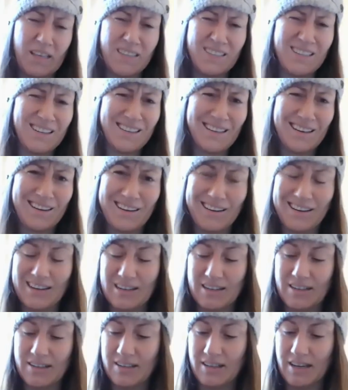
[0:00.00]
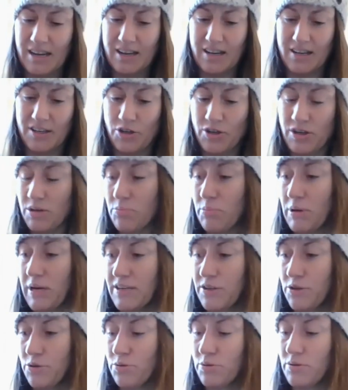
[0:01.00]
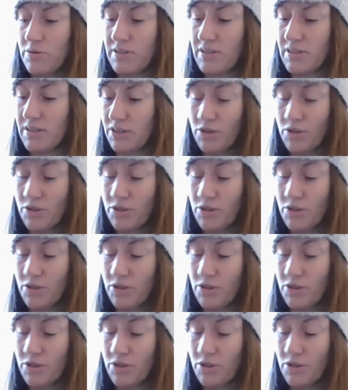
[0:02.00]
It's not that hard, and you can buy tools.